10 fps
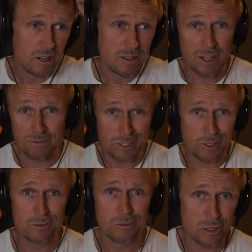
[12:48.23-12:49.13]
Even
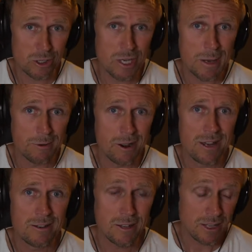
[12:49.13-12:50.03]
still, not cheap, right?
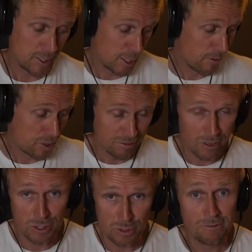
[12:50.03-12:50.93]
Considering you've
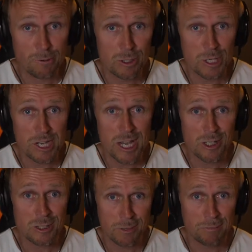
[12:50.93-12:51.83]
got two four G
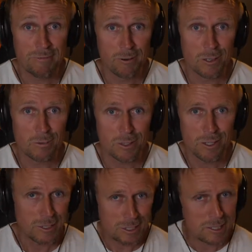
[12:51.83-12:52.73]
connections to pay for as well. So
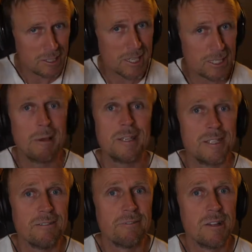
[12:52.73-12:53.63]
this is an
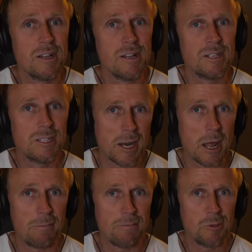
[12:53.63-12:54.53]
expensive
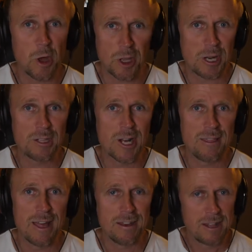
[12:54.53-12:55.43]
setup. Not going to deny
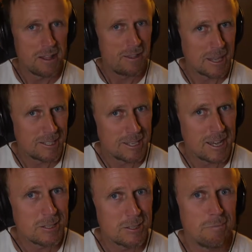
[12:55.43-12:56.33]
that. Thanks
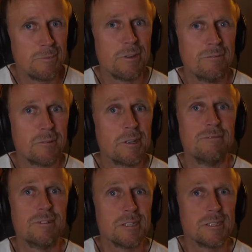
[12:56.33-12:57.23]
again to the beautiful
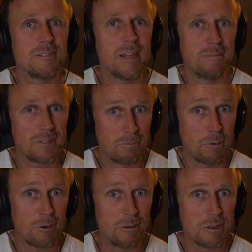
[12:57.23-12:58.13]
givers that have
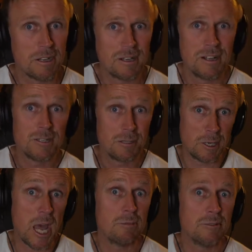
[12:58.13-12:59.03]
supported me to
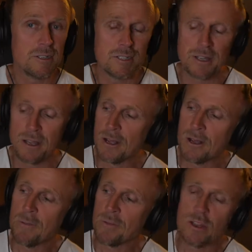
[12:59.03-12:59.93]
enable this.
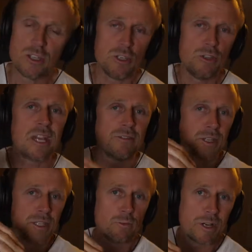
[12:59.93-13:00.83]
So you get
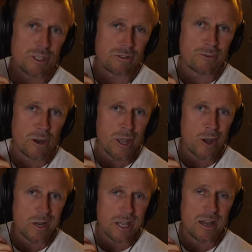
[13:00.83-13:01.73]
this Restream dot i
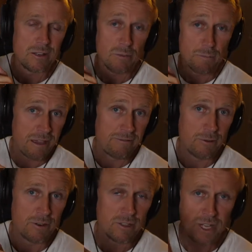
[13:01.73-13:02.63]
o account. You pay
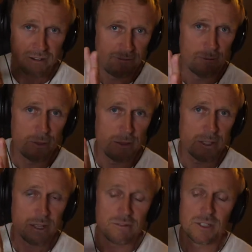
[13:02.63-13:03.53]
for it. You get a full-blown
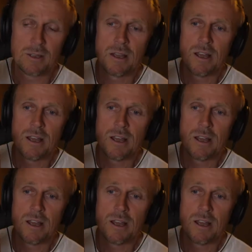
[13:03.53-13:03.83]
service.